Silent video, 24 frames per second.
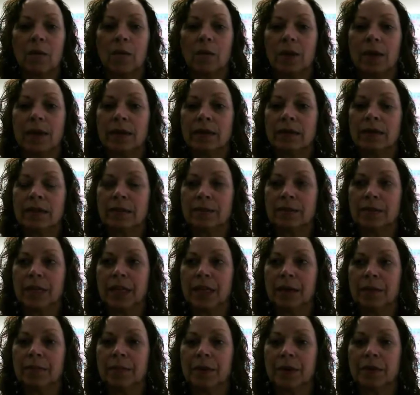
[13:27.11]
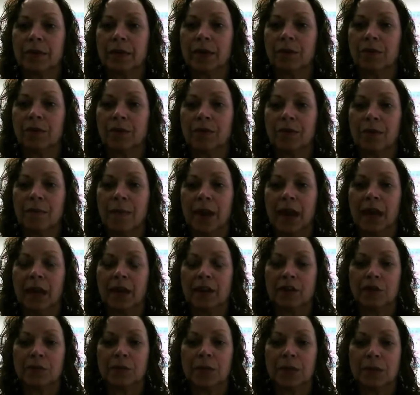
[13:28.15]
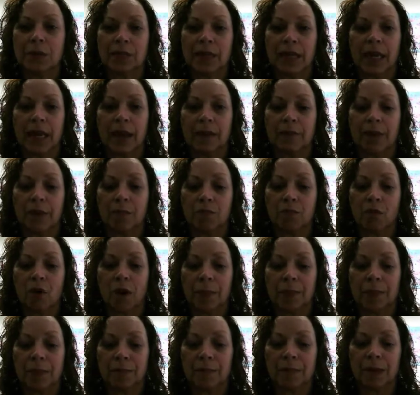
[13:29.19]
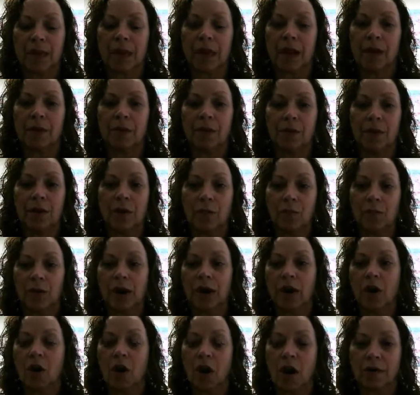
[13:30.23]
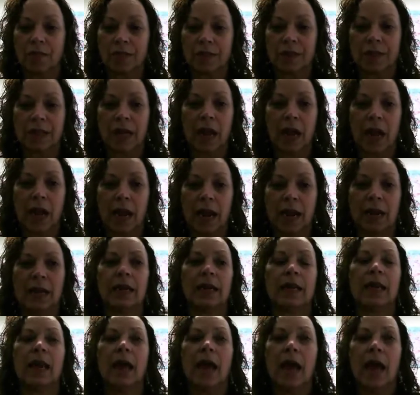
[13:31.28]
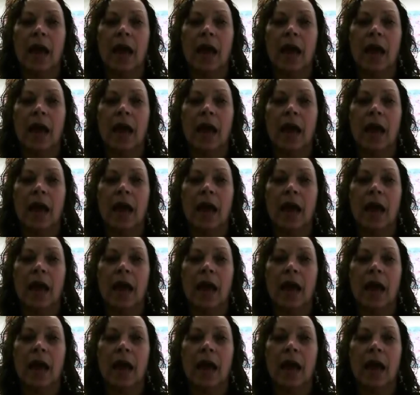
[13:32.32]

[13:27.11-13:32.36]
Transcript: we did some team building with the management team and brought them together and went off-site and